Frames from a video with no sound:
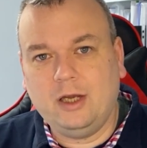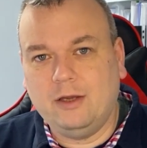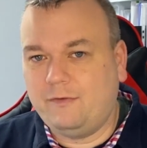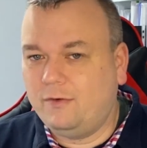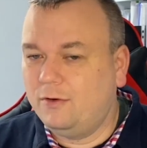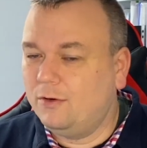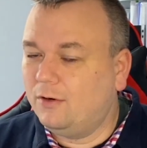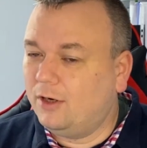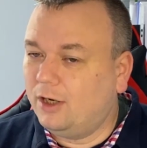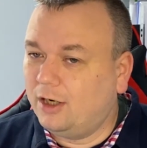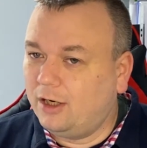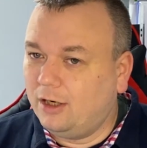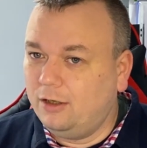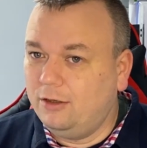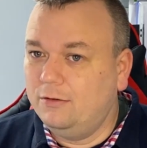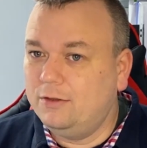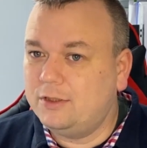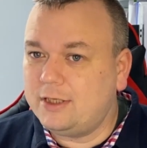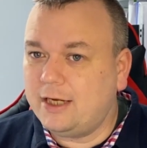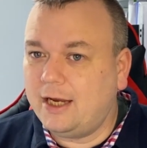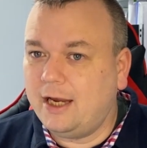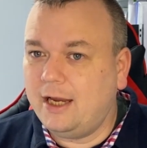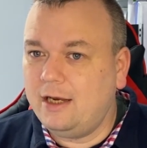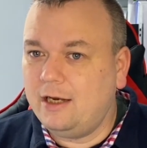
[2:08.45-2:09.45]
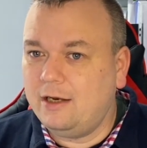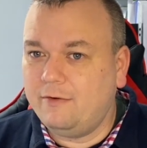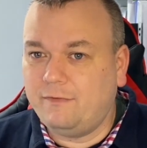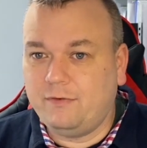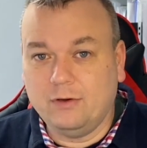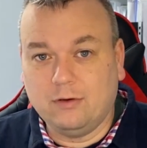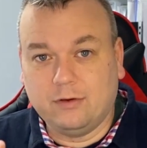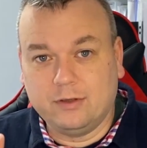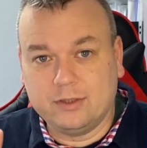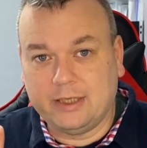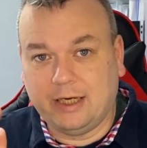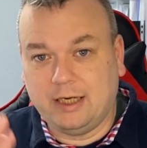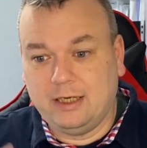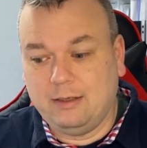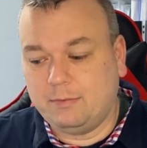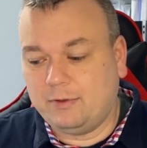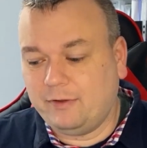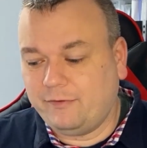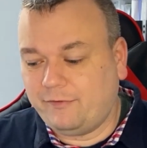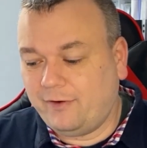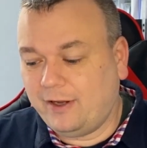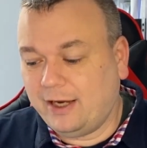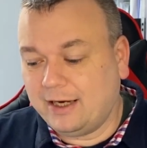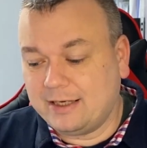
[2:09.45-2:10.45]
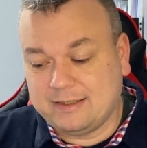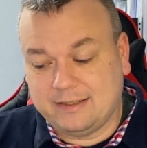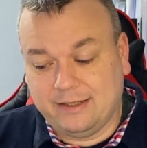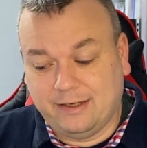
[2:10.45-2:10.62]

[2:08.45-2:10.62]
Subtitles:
if you're at a loose end, if you're signed up to Flex,